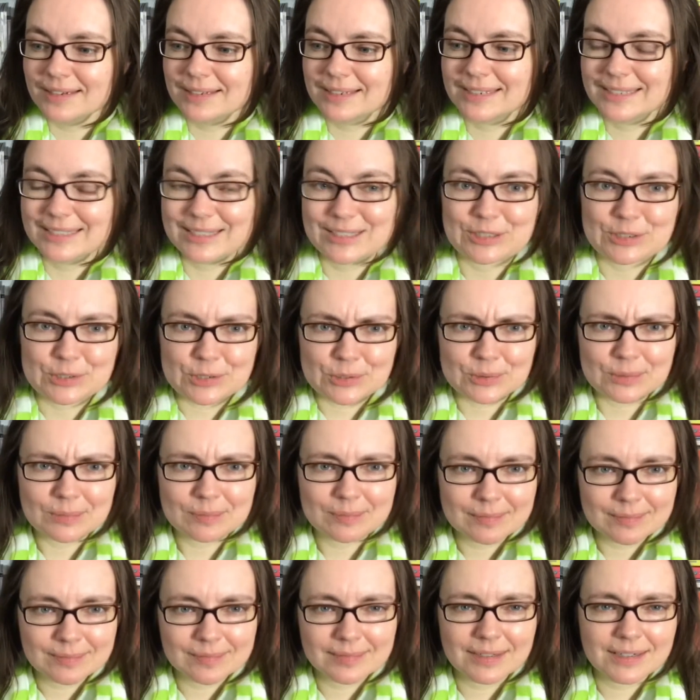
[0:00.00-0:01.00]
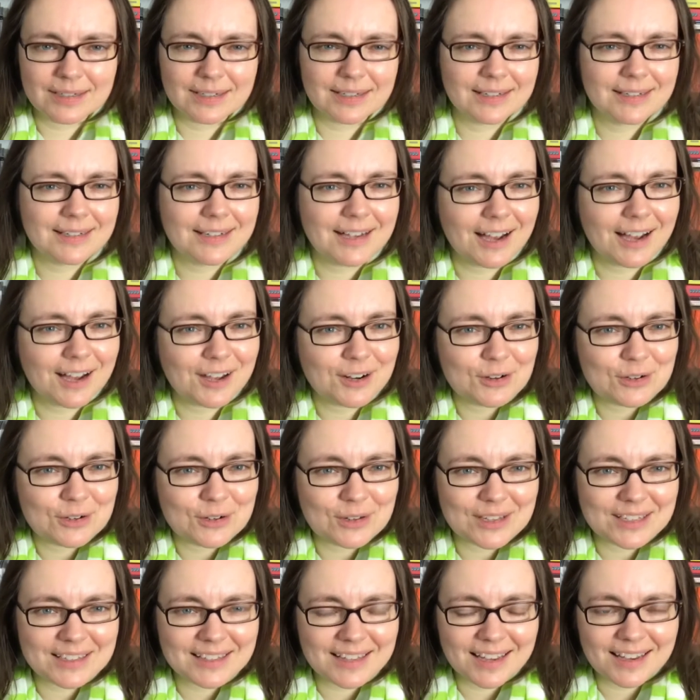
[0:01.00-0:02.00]
So yeah, I don't know
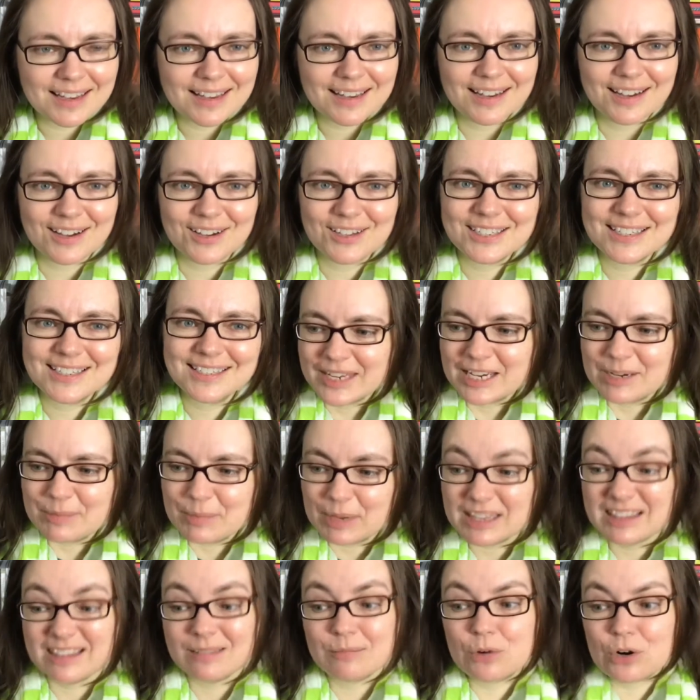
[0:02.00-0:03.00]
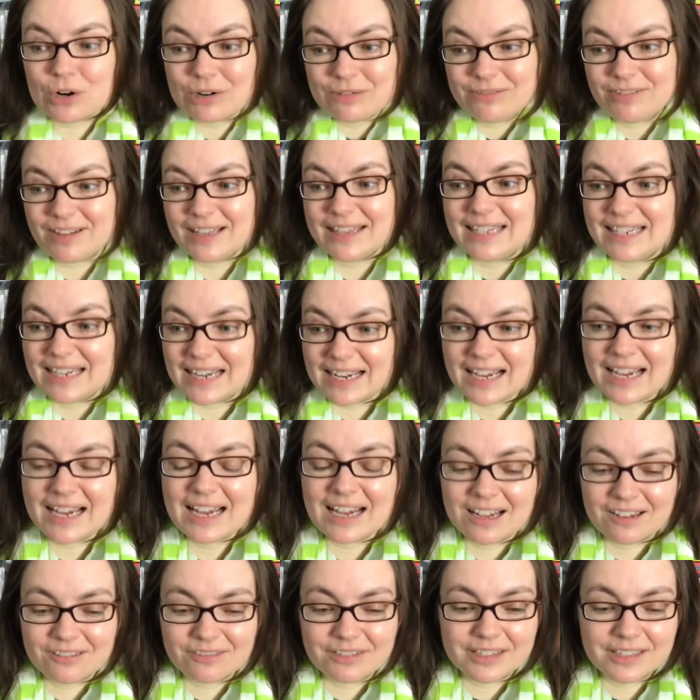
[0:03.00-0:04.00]
that that counts. But the more fun that I
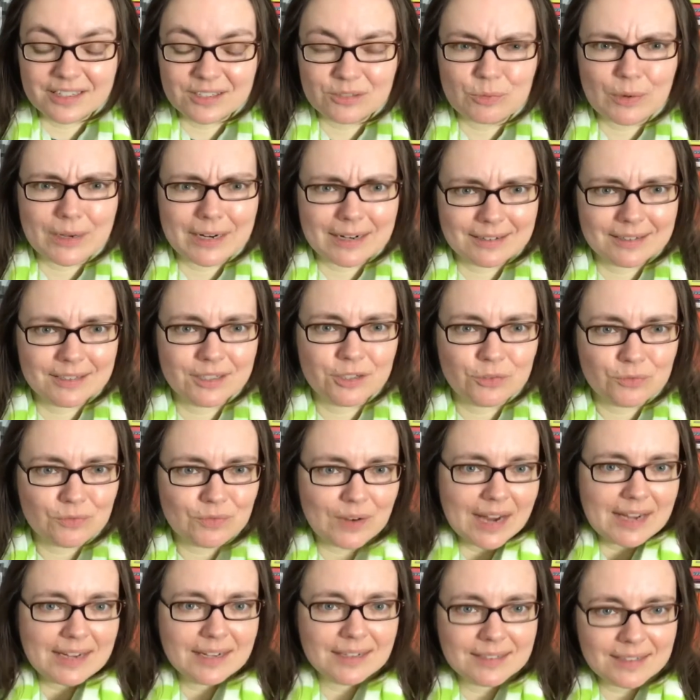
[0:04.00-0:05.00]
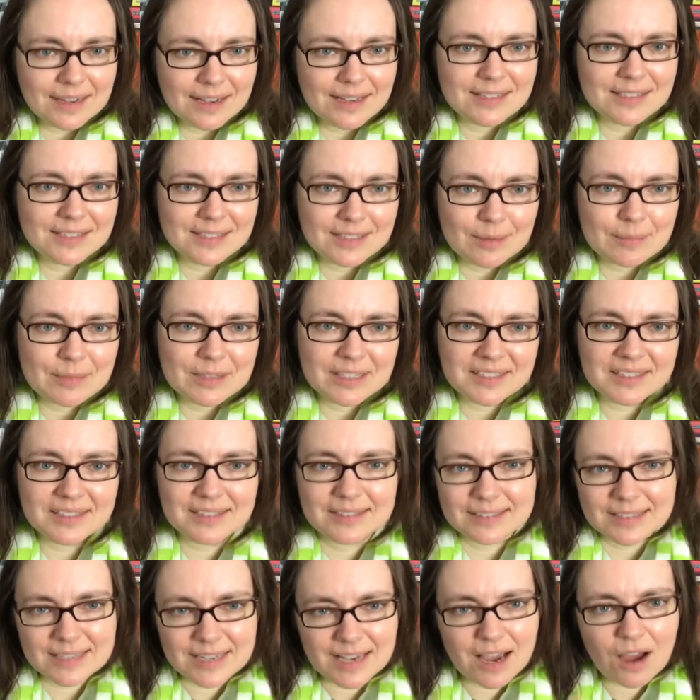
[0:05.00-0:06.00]
have is when you recognize something and
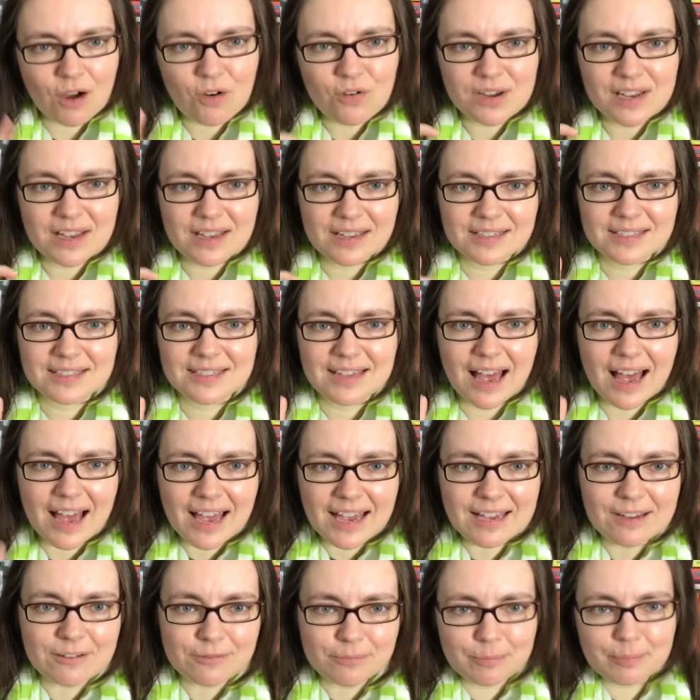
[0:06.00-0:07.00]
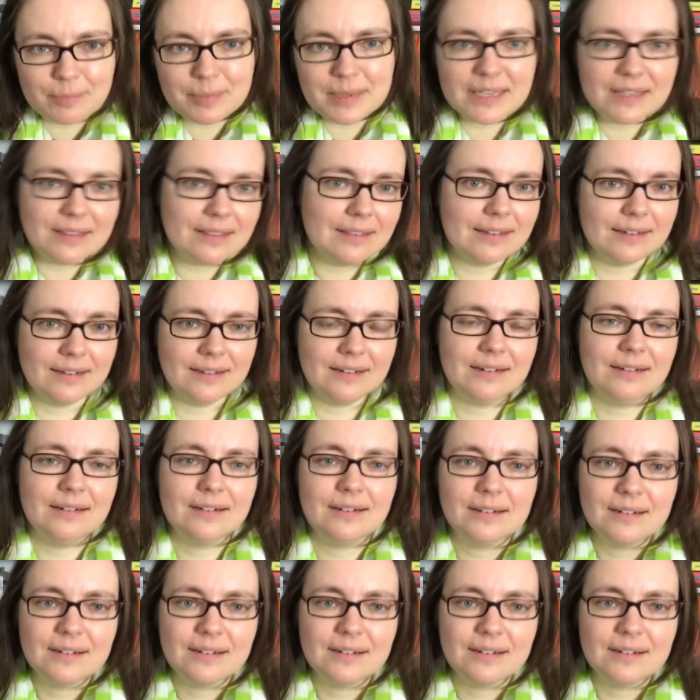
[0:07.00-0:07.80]
say, oh yes, I have been there,